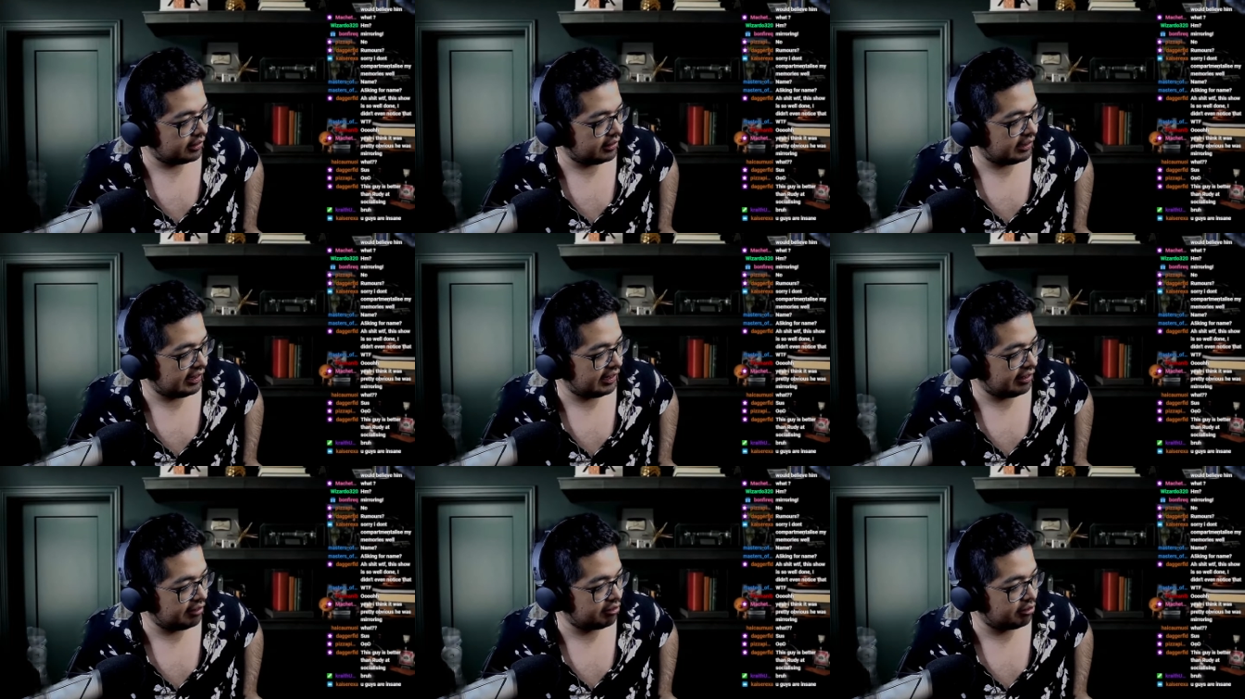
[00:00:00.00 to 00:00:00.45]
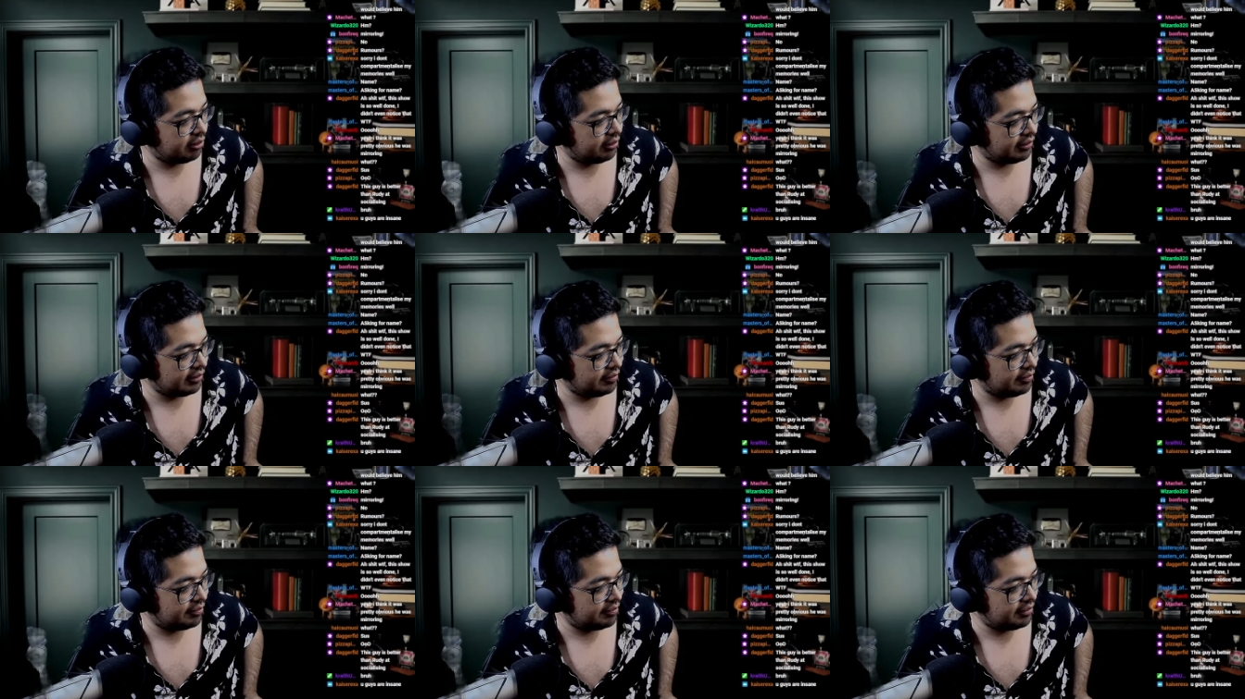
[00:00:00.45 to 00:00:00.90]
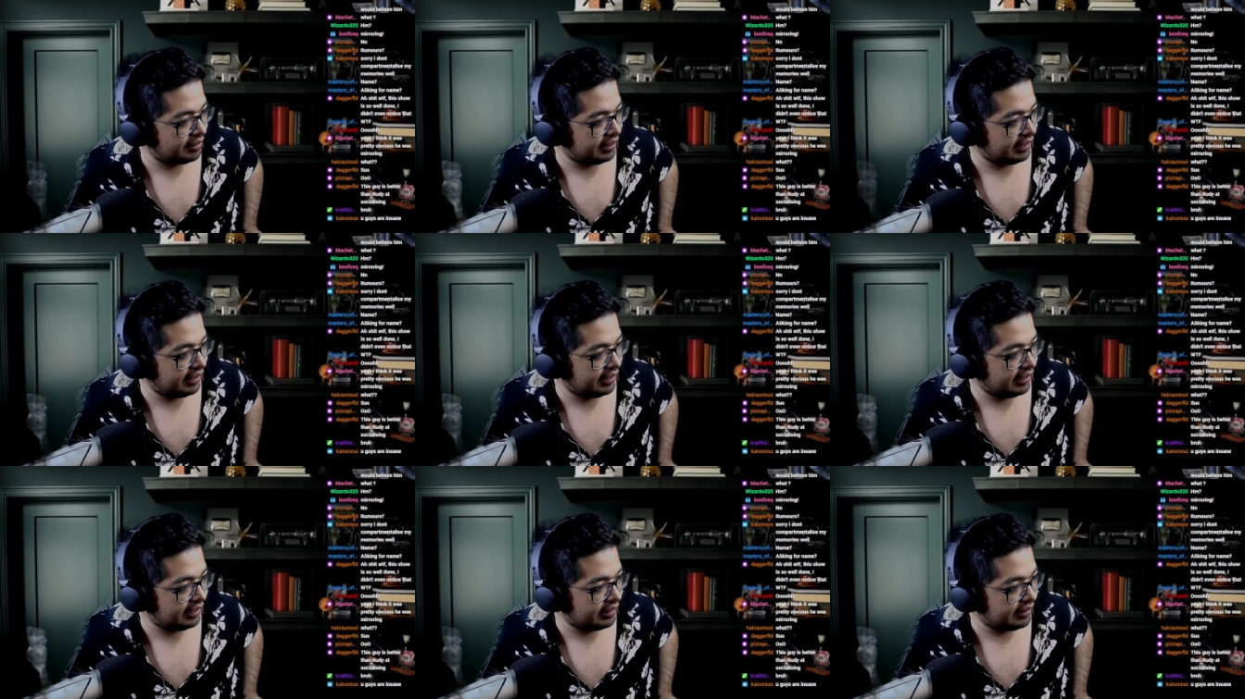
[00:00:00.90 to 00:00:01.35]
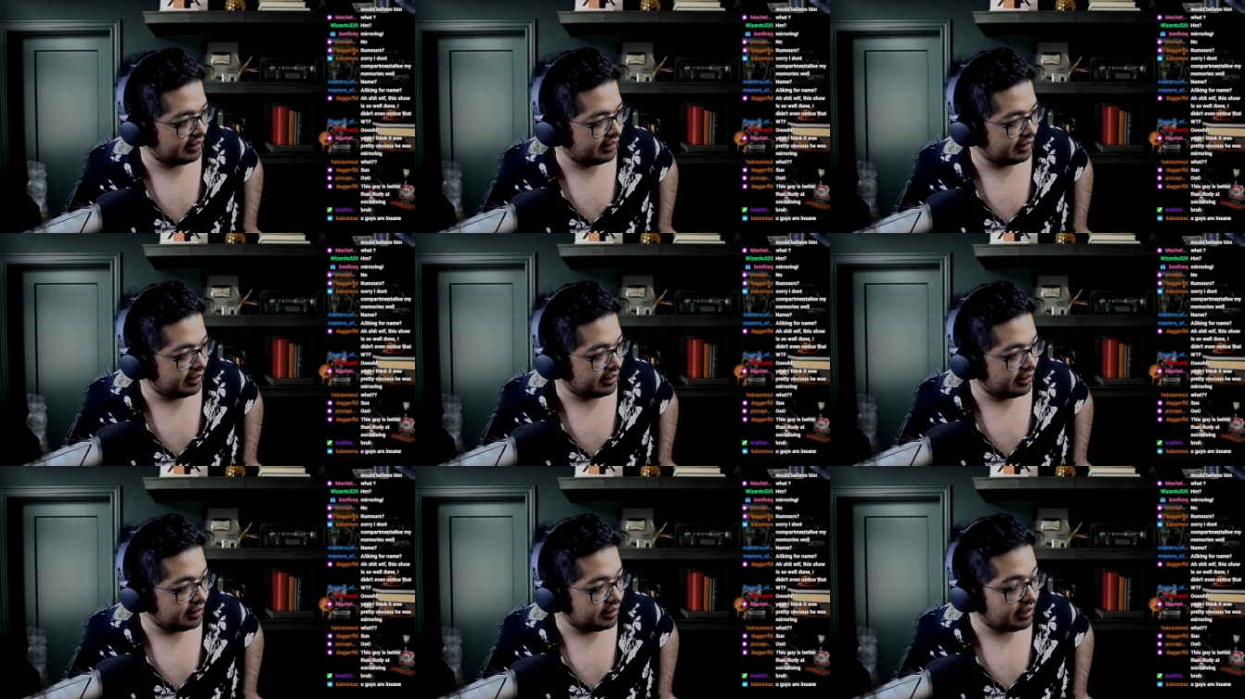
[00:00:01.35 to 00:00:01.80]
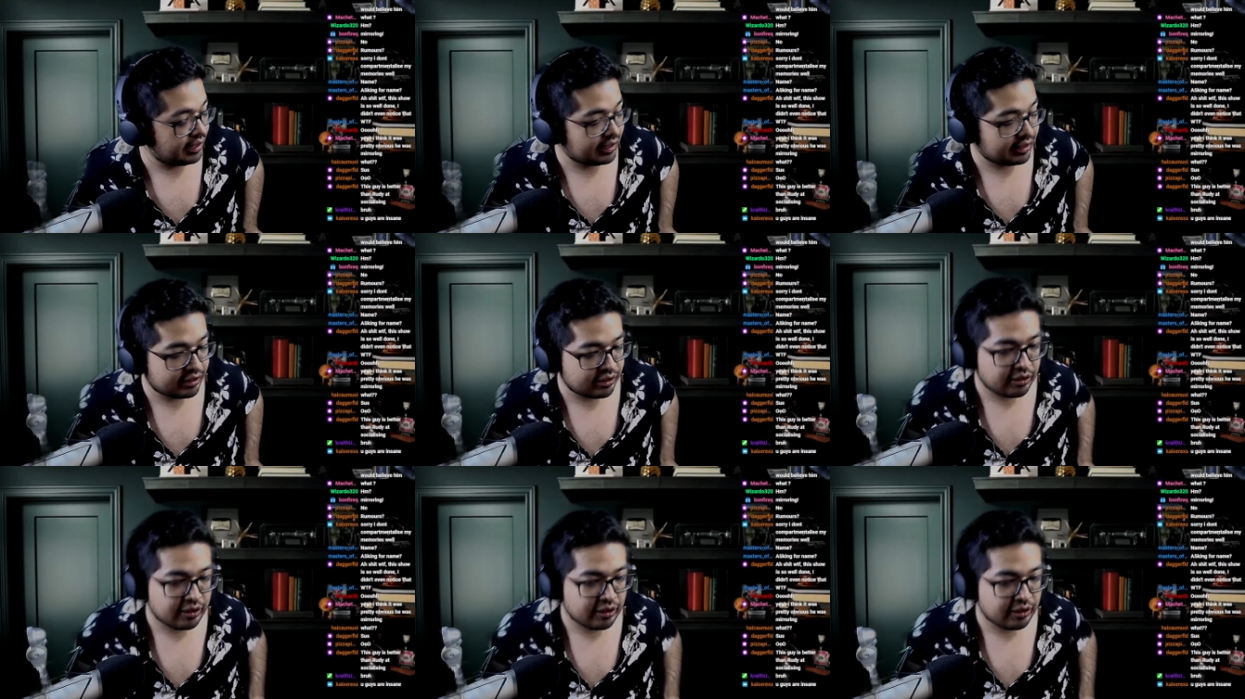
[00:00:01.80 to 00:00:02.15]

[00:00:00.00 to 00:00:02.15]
you guys are insane. Like,